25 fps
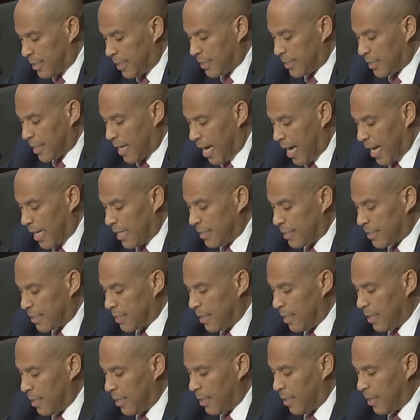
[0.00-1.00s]
ICE
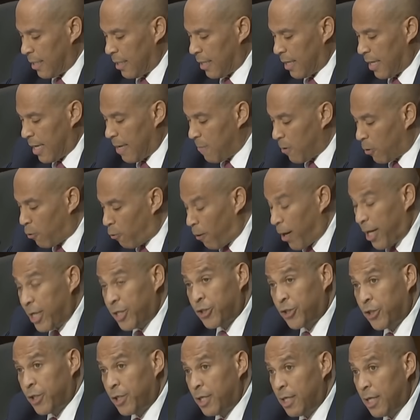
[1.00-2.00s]

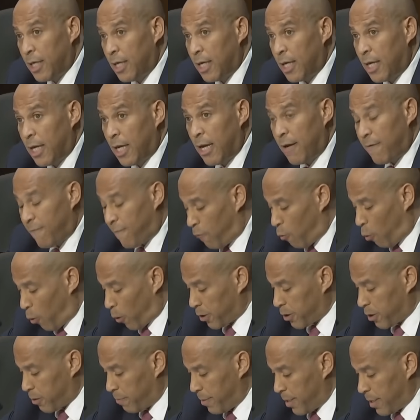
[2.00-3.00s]
immigration
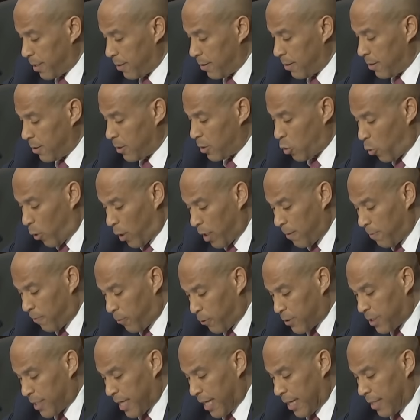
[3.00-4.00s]
enforcement.
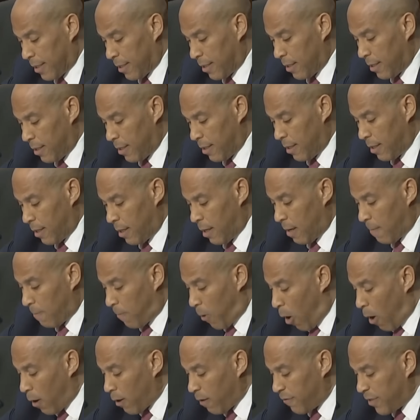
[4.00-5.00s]
20%.
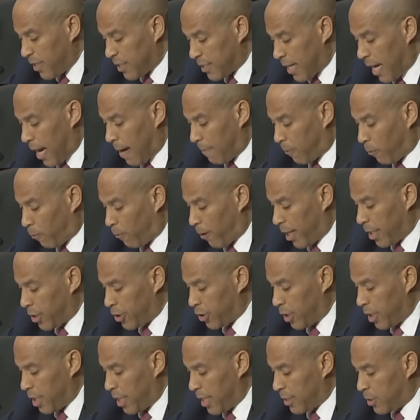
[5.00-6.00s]
Part of this operation
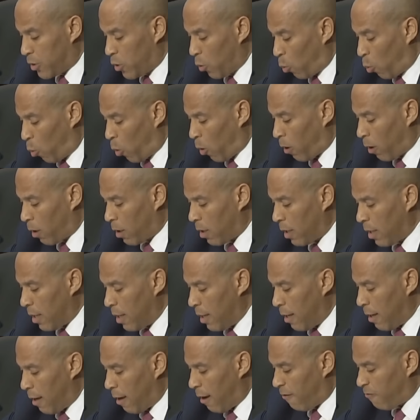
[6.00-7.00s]
is the work
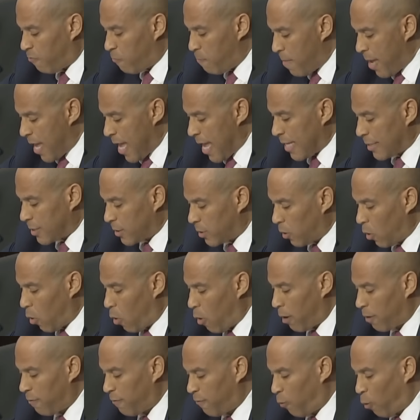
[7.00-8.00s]
of masked law
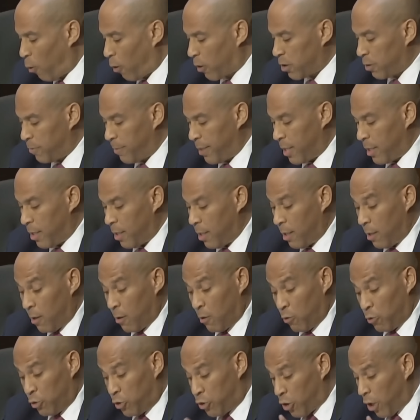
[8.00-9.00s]
enforcement who
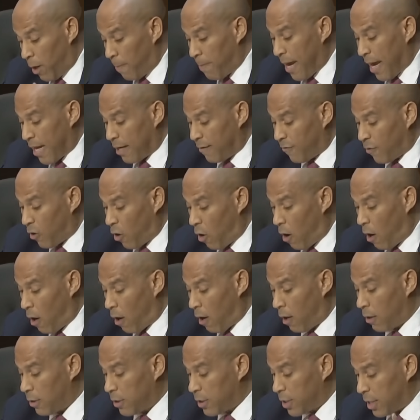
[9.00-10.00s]
jump out of
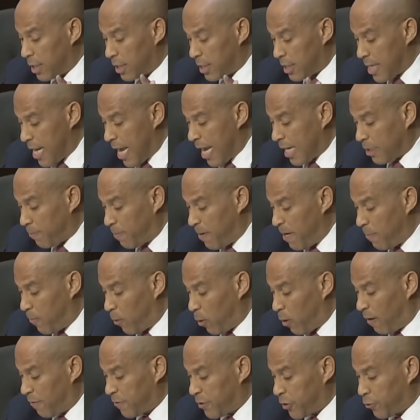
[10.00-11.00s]
cars, snatch people off
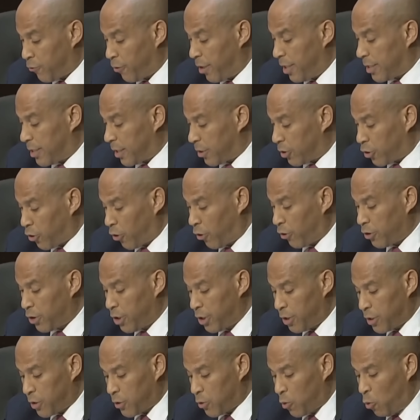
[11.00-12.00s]
streets at churches,
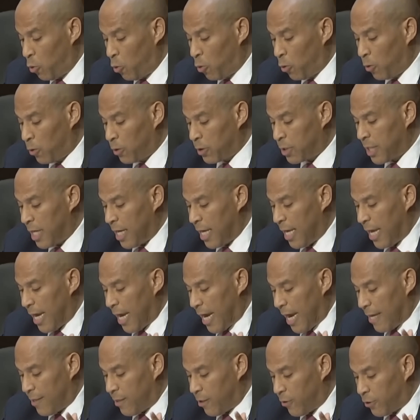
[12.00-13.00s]
schools, and
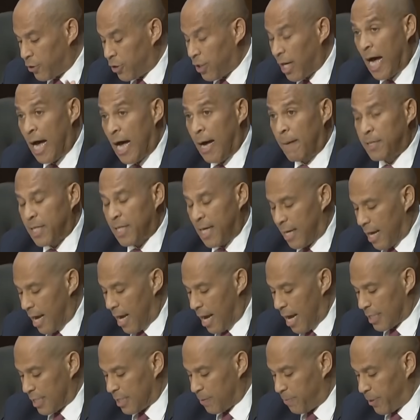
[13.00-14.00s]
their jobs and
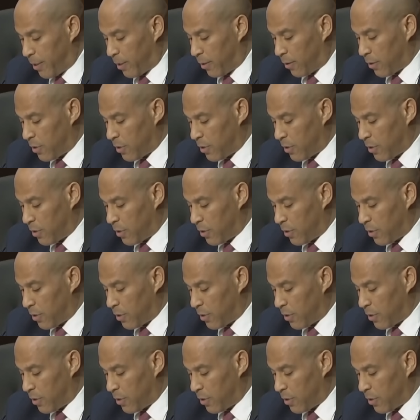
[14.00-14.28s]
hospitals.